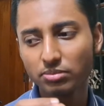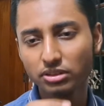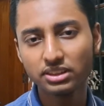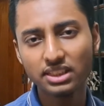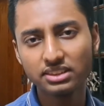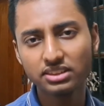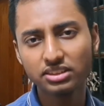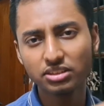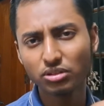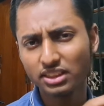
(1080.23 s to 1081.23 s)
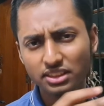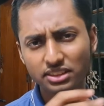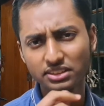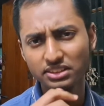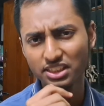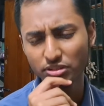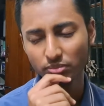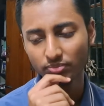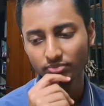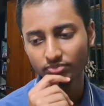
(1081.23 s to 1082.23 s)
CAI, are from
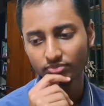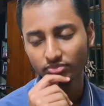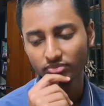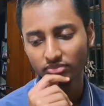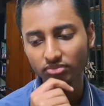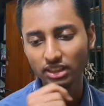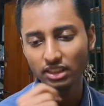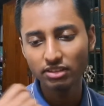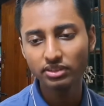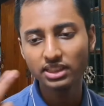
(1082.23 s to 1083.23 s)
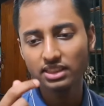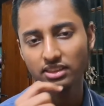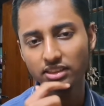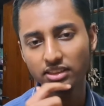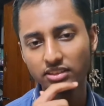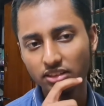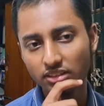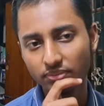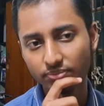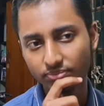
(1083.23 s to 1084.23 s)
CAIE, and maybe in Bangladesh
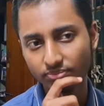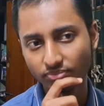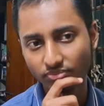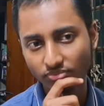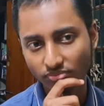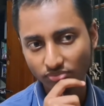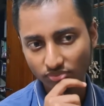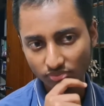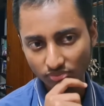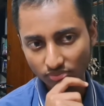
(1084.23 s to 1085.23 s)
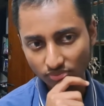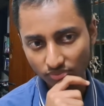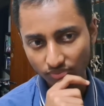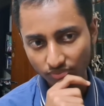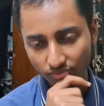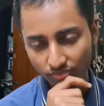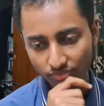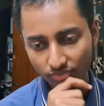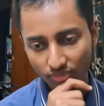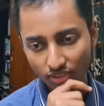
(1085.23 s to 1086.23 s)
the percentage might be as well as
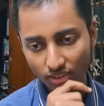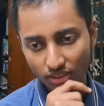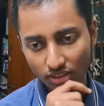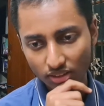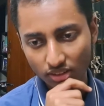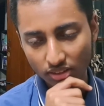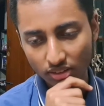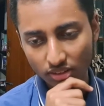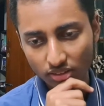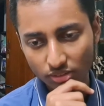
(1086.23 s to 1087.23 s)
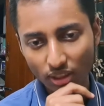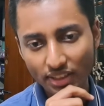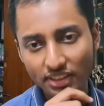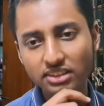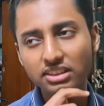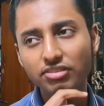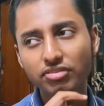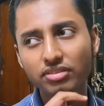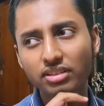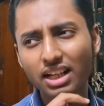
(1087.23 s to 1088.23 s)
lower than 5%.
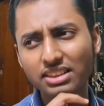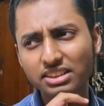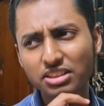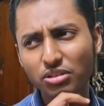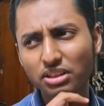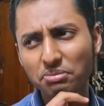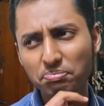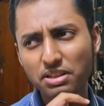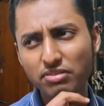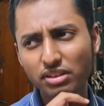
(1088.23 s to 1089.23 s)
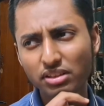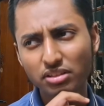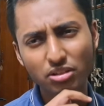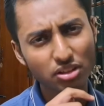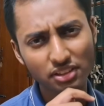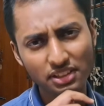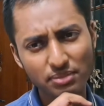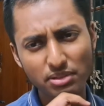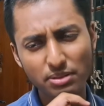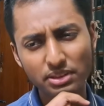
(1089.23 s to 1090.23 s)
So yeah, they have that
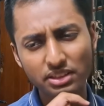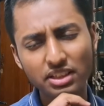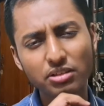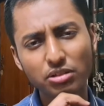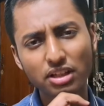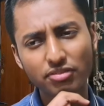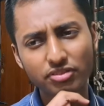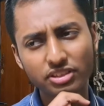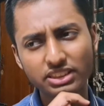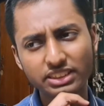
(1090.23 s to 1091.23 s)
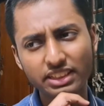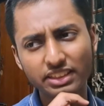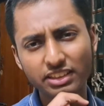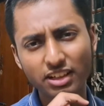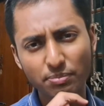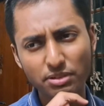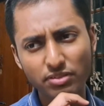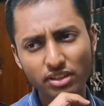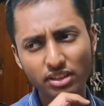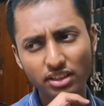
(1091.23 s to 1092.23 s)
advantage. Like majority of the zone four
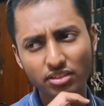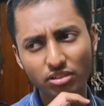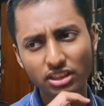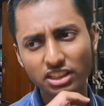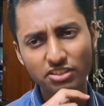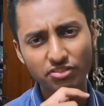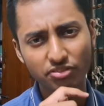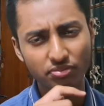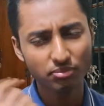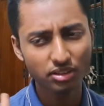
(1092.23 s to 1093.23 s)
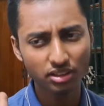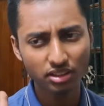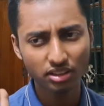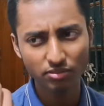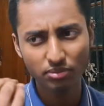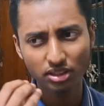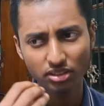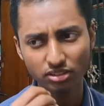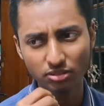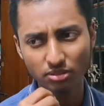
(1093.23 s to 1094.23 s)
students are from Pakistan. That
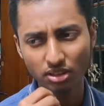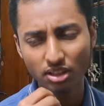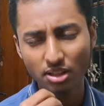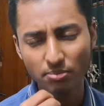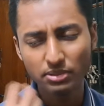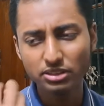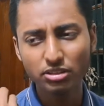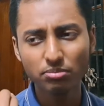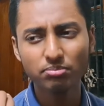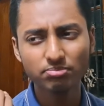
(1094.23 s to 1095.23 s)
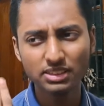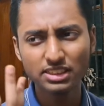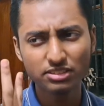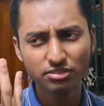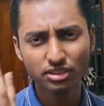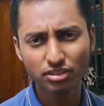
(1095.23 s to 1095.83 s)
they have that advantage.